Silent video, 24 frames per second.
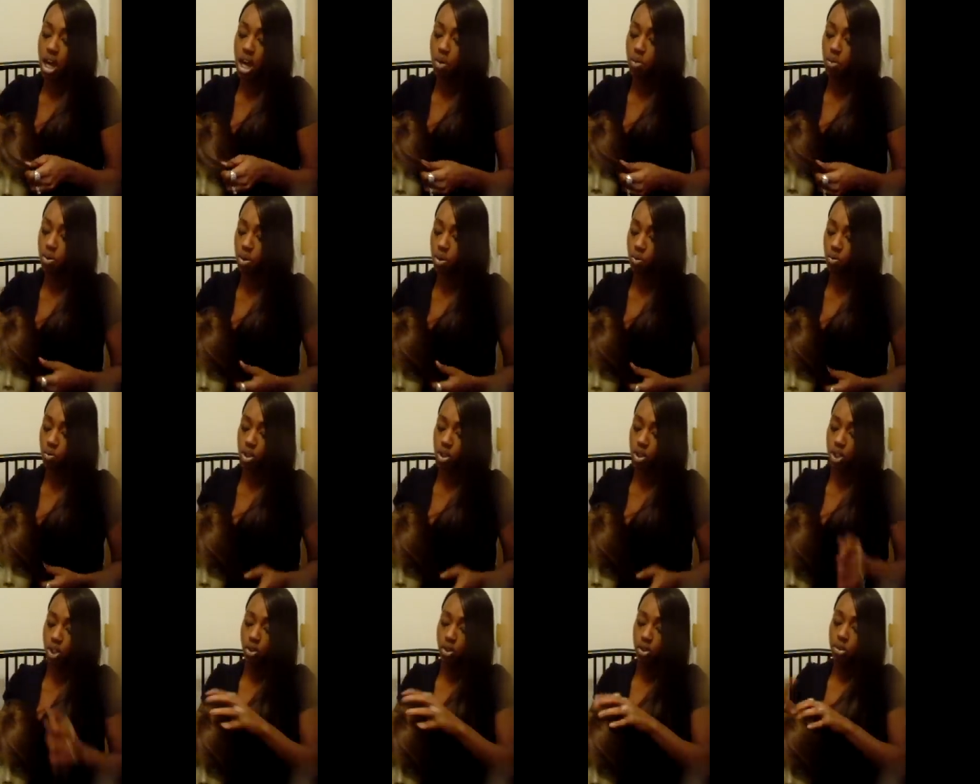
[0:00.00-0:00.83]
I wouldn't
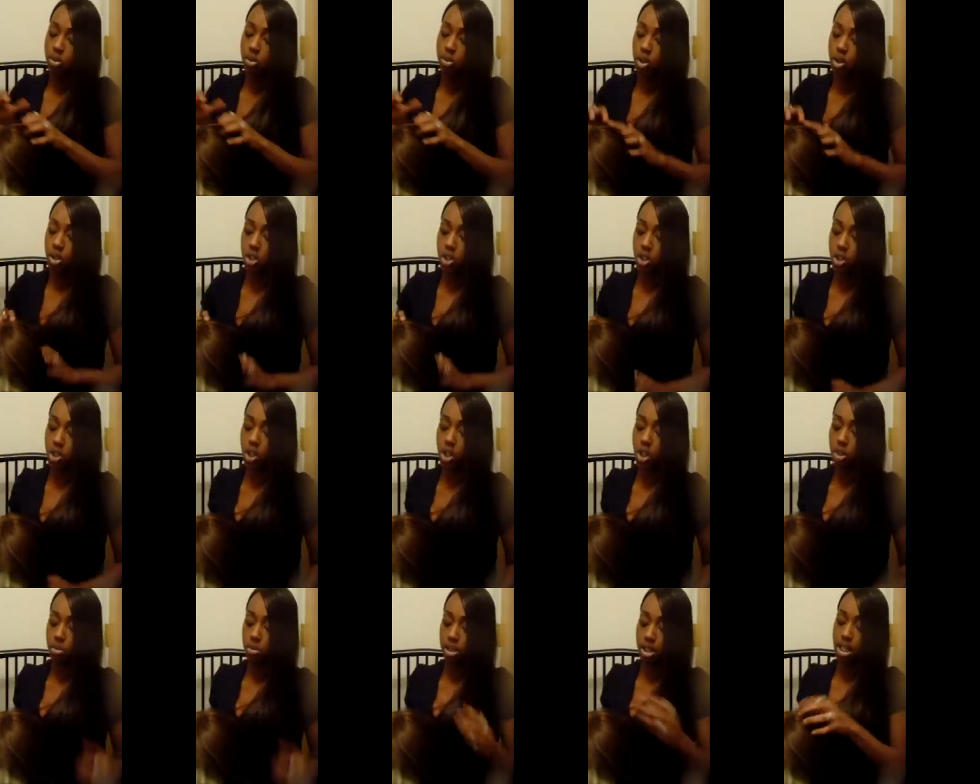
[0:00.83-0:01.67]
want you to
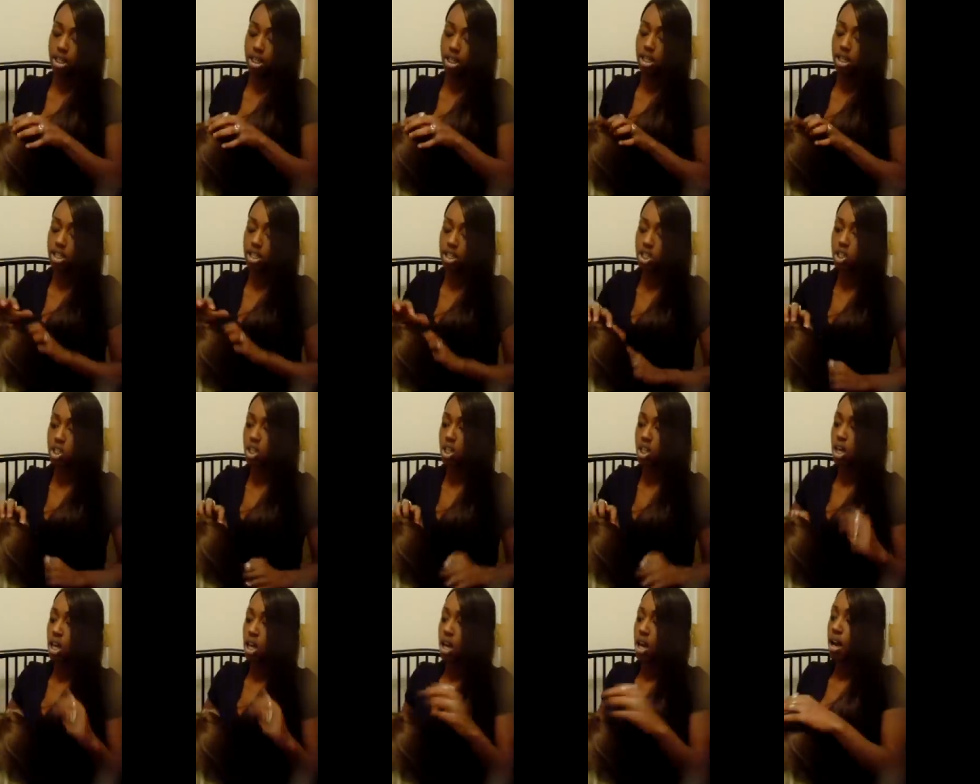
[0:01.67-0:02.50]
purchase her
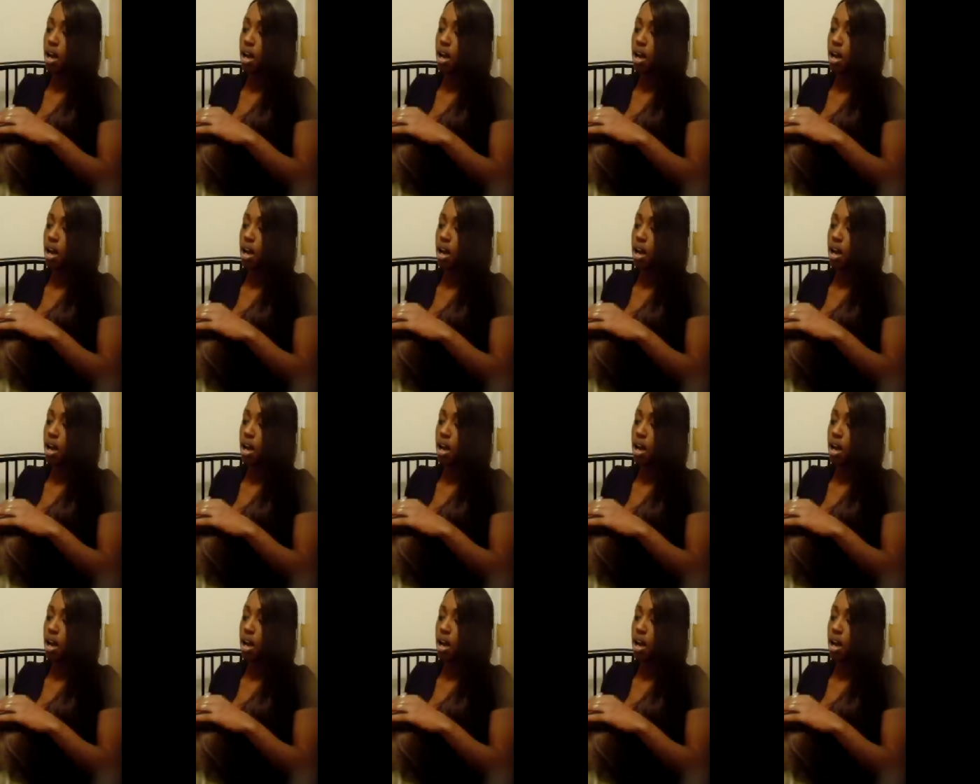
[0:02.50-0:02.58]
because